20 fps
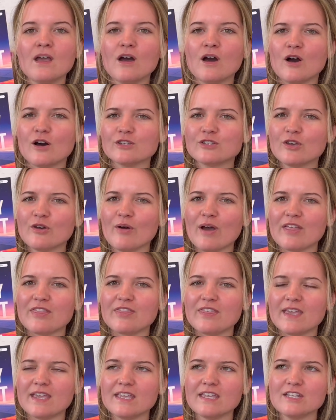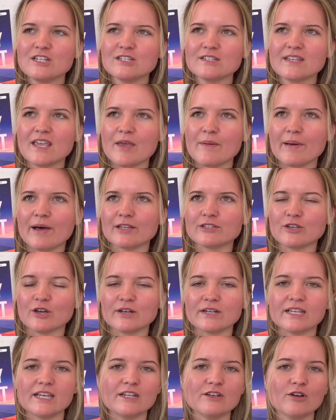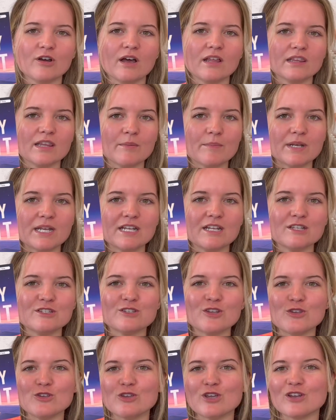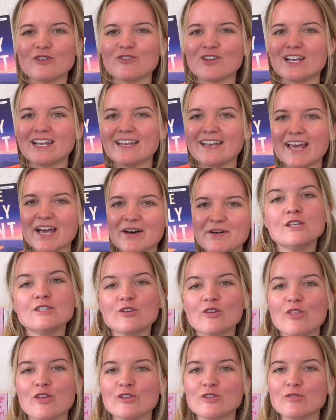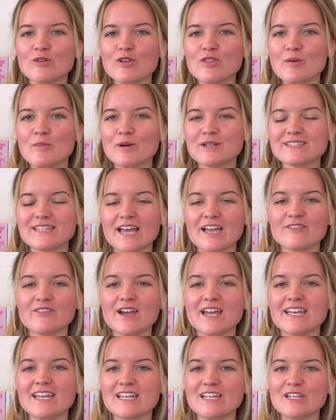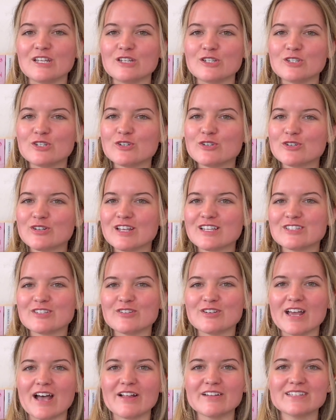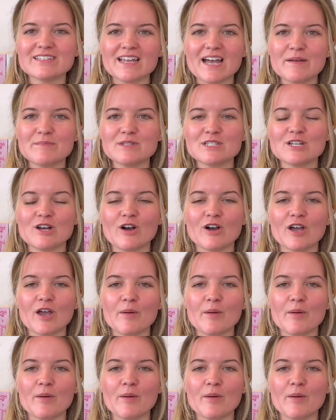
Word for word: Also, I think it just came out on Kindle Unlimited, so you can read it now. So those are all the books that I read in June, so now it's time to talk